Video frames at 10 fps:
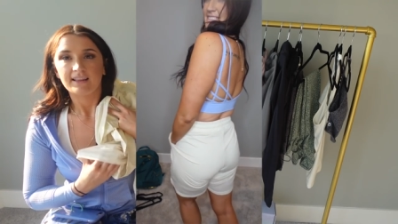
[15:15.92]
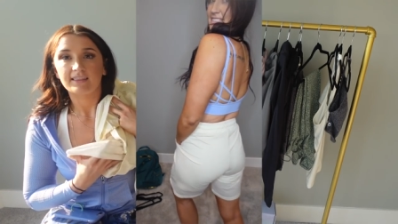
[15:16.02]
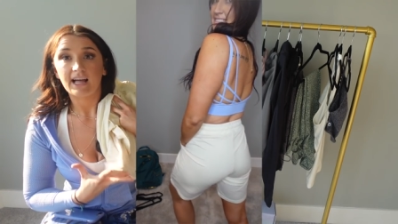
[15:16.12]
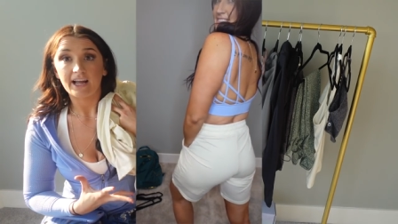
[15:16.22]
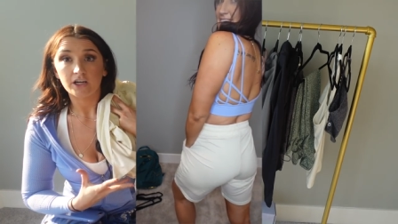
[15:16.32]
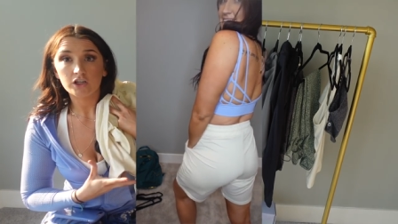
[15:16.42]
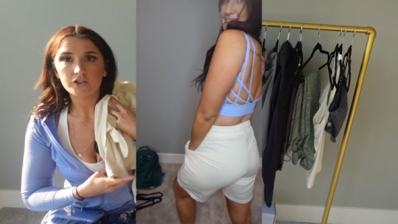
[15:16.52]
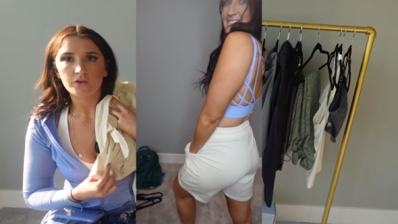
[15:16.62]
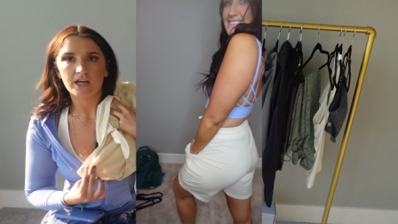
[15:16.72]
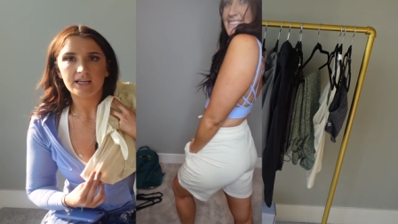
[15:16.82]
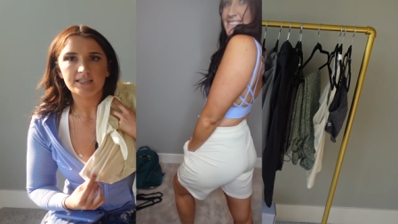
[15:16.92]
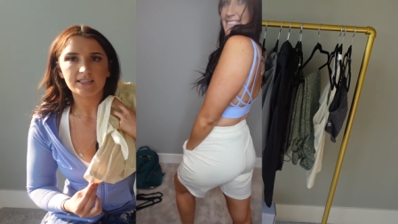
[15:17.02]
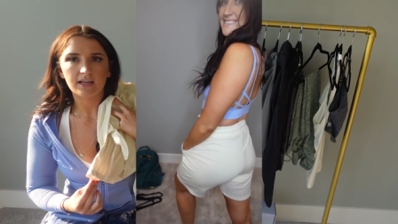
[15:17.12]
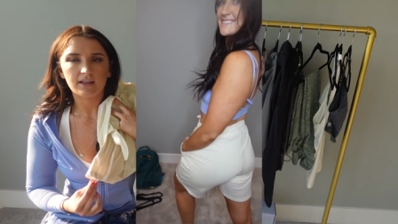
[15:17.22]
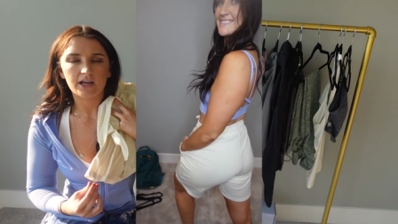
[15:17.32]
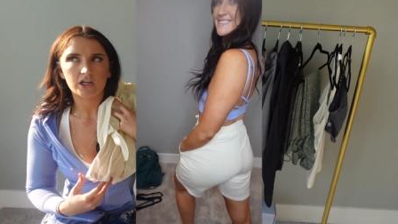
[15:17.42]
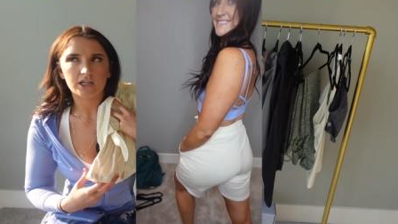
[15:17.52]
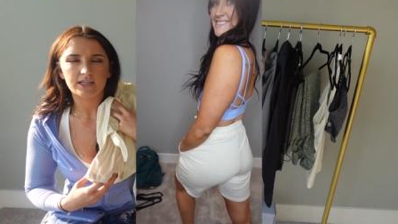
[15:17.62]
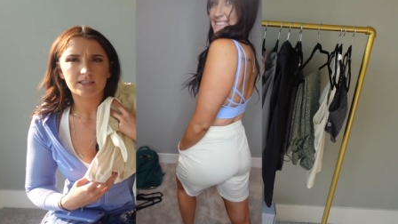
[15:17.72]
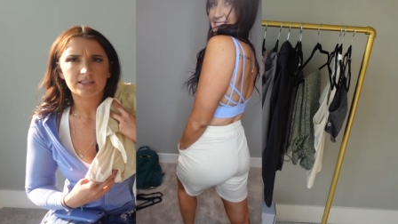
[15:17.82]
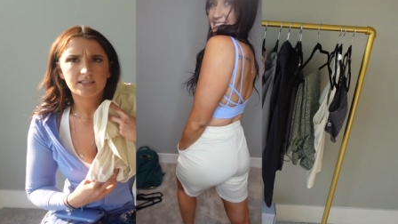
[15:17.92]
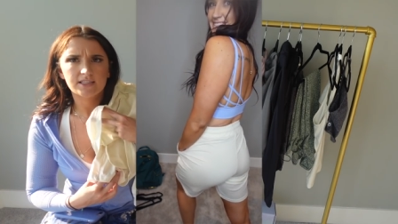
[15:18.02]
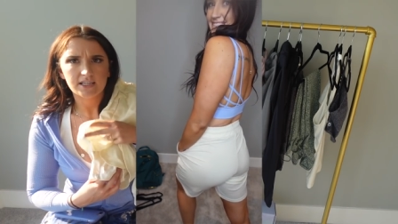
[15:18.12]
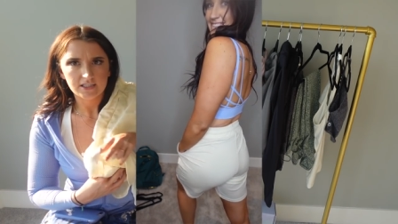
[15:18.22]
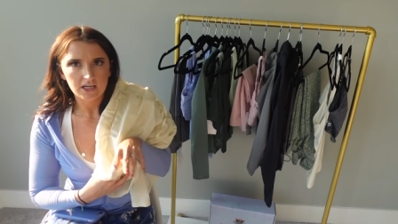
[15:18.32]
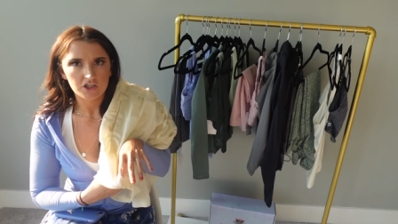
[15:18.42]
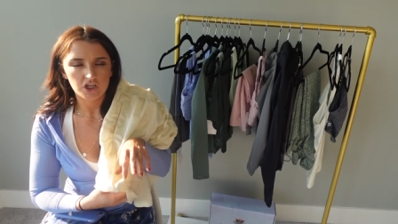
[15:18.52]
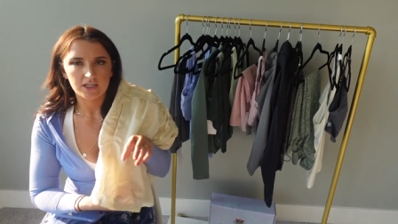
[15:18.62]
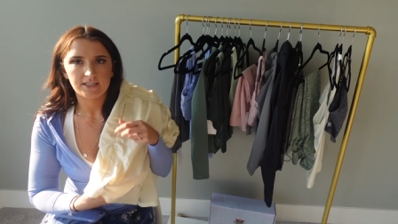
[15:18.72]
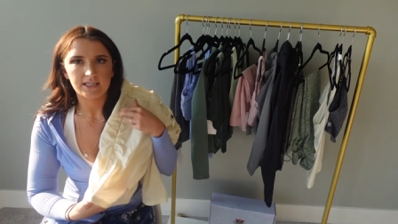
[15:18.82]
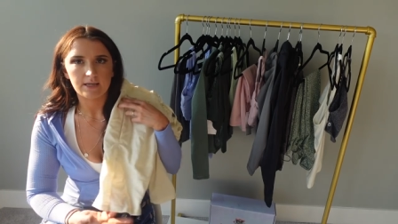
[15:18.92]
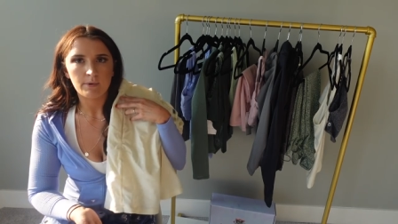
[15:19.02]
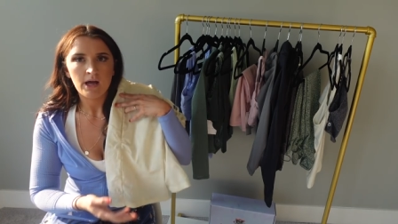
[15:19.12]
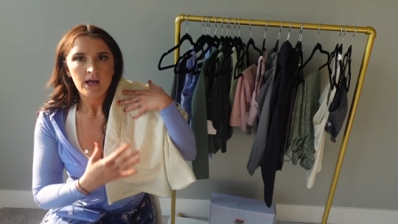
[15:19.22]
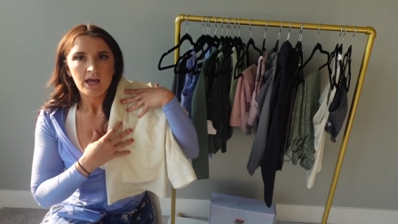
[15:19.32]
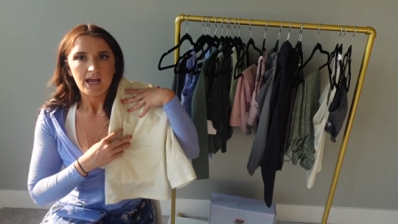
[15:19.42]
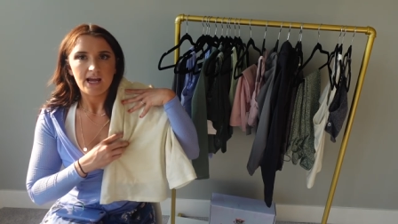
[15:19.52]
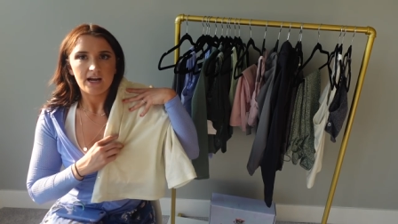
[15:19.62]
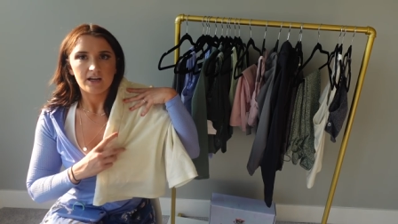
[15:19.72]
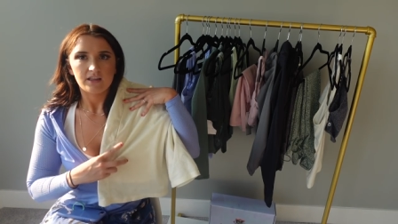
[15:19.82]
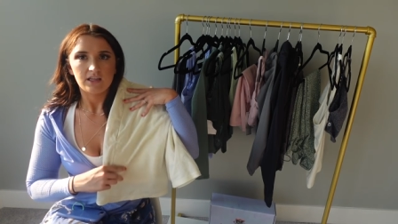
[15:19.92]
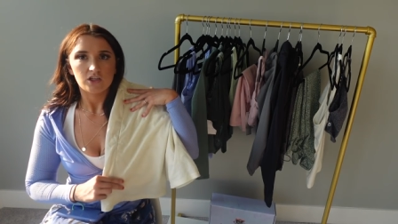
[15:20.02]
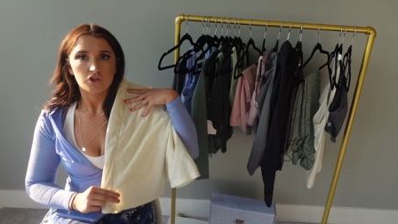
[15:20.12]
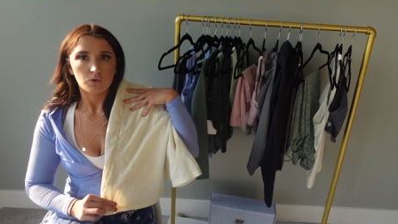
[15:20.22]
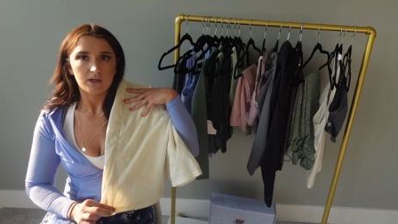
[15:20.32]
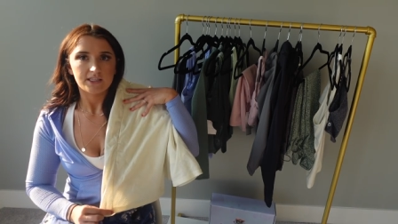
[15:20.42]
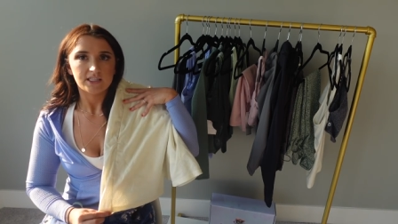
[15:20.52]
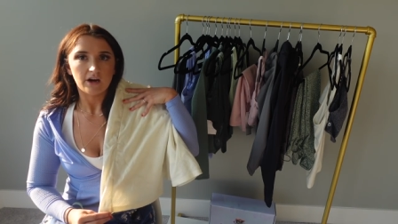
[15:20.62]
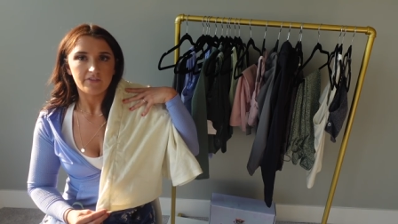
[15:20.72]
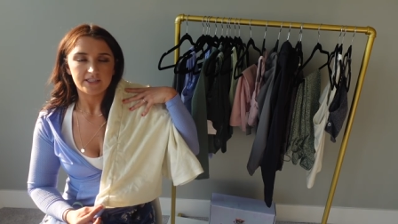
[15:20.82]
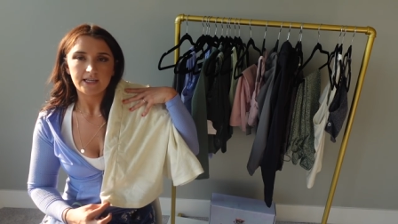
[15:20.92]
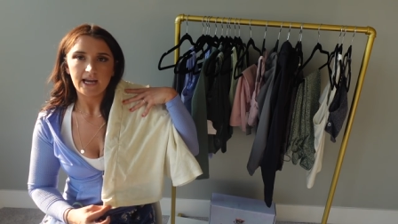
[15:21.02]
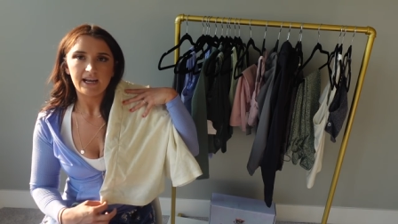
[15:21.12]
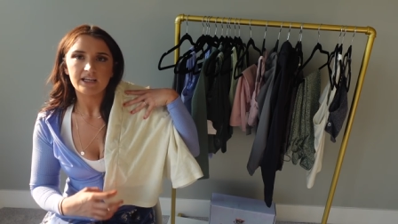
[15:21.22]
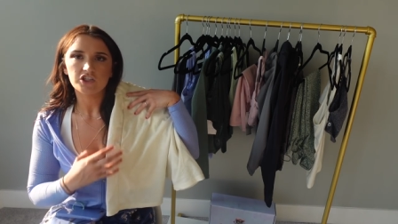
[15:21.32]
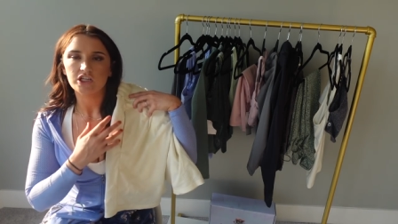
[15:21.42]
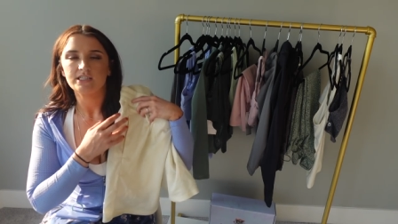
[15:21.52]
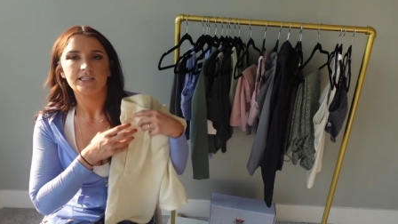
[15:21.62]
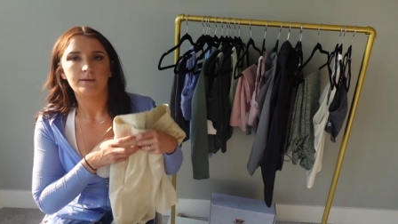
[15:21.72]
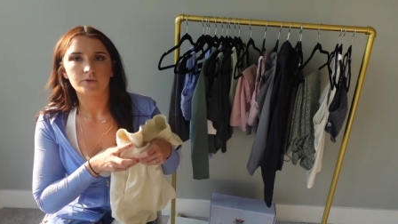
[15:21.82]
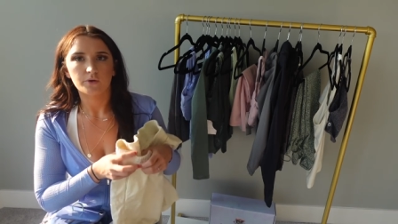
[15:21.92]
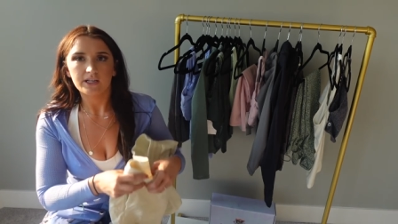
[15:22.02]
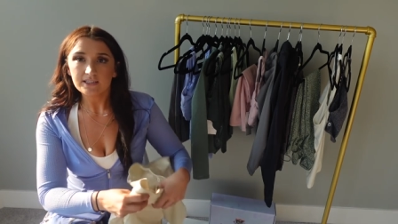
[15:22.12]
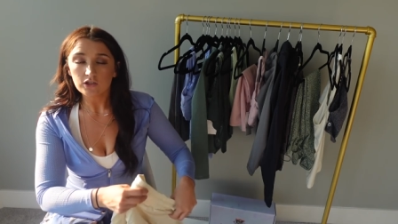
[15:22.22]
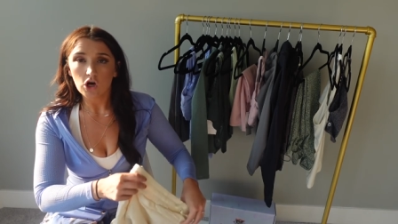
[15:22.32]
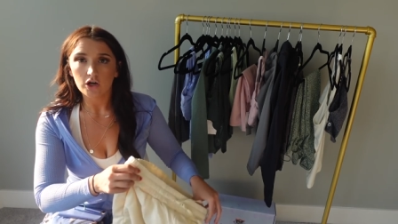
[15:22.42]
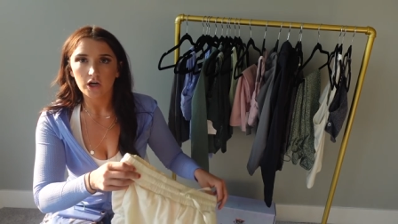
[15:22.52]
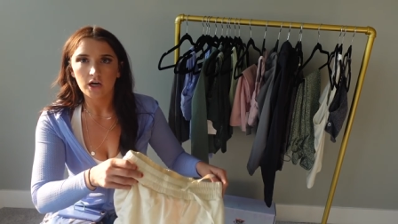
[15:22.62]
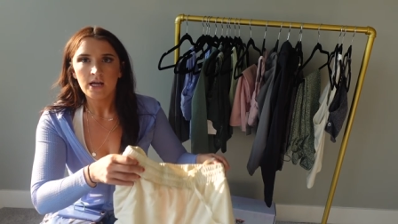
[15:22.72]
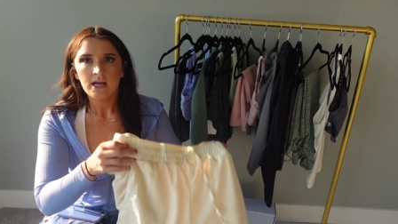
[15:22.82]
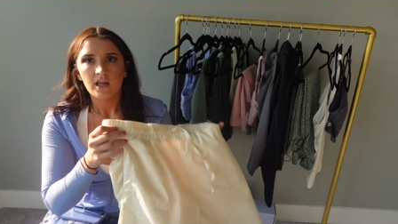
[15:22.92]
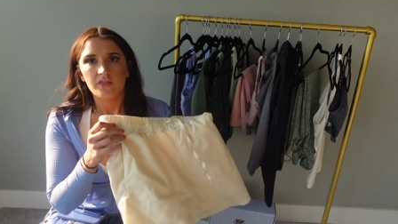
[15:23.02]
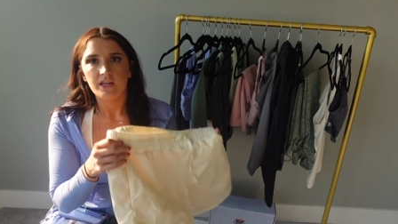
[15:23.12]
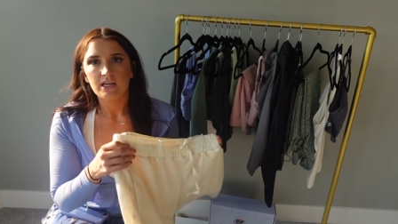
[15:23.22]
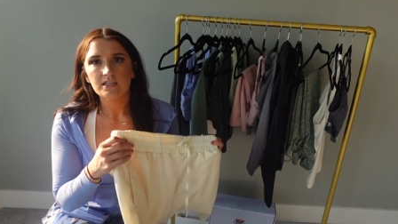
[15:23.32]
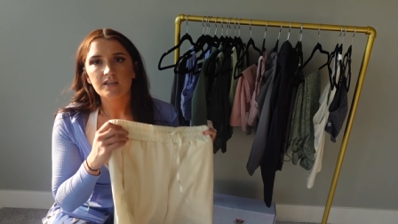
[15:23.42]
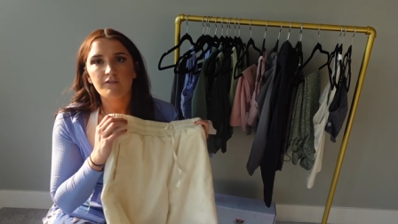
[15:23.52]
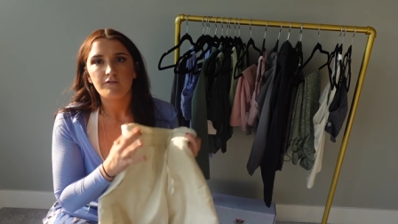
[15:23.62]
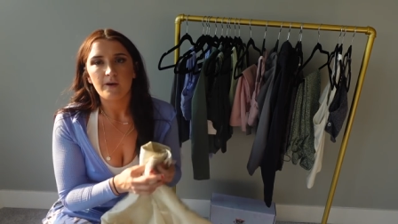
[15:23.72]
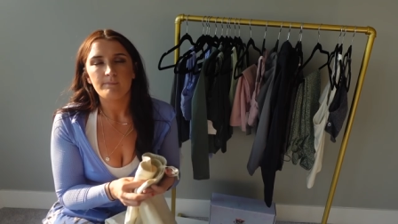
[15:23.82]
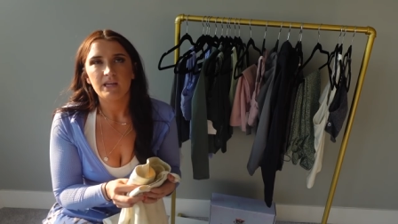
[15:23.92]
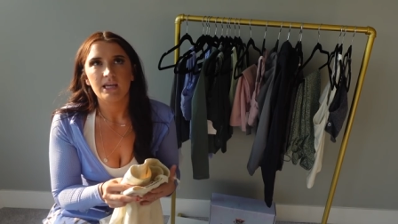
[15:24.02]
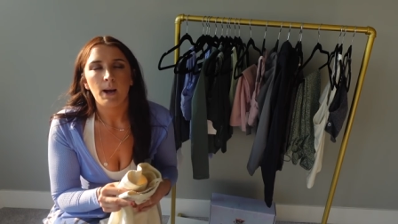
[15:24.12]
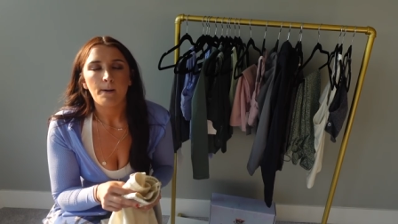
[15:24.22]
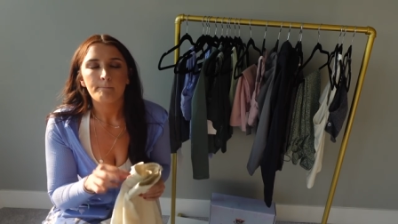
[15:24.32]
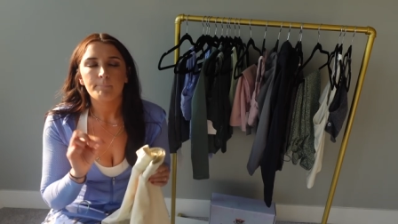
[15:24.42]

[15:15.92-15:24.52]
liner. So the inside liner is 6-inch inseam and the short itself is 8-inch inseam. So it is longer. These fit me